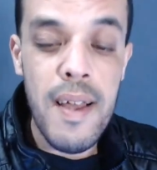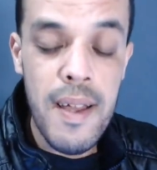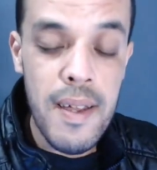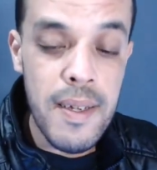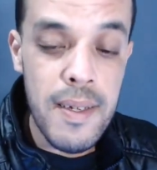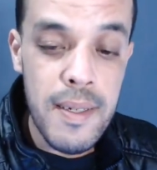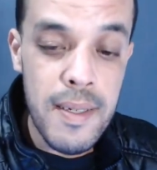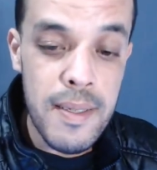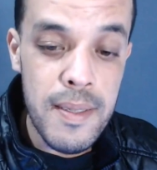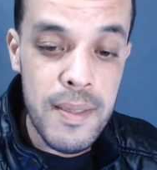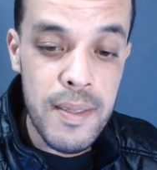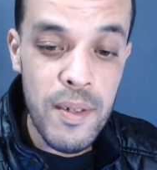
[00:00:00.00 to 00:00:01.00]

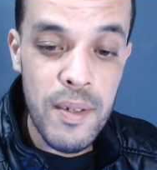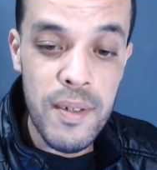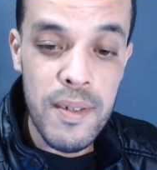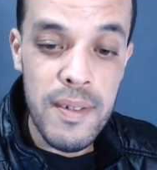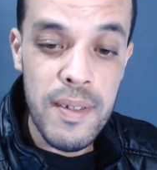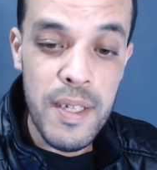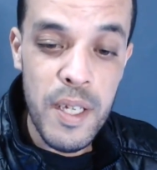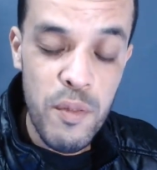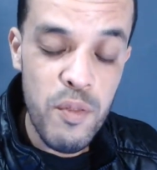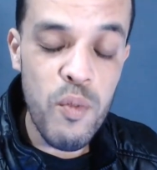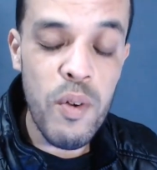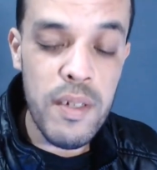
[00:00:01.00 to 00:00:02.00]
And
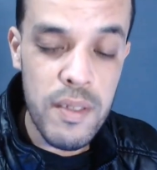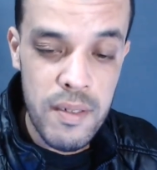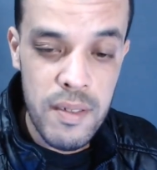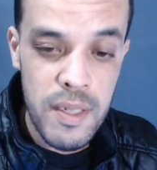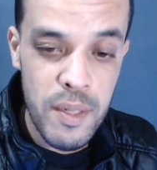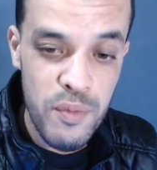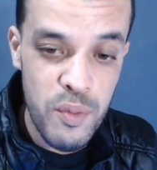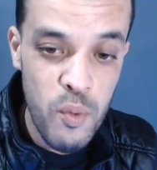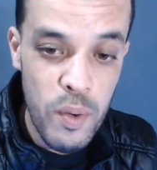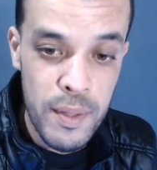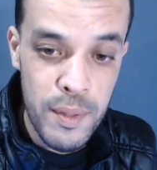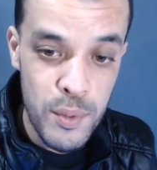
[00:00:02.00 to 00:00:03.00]
if you want a
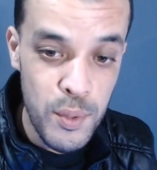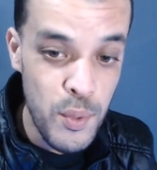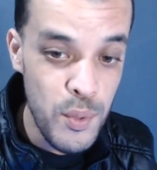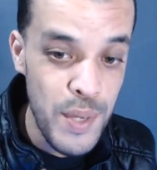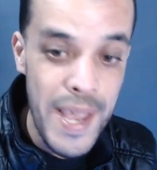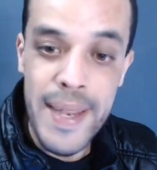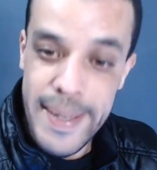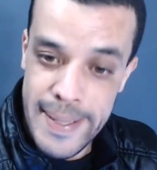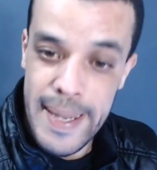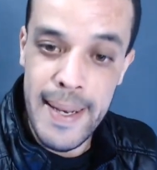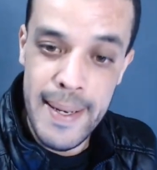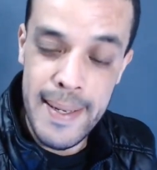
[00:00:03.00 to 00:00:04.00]

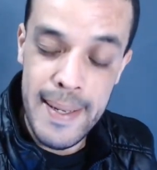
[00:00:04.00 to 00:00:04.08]
donation,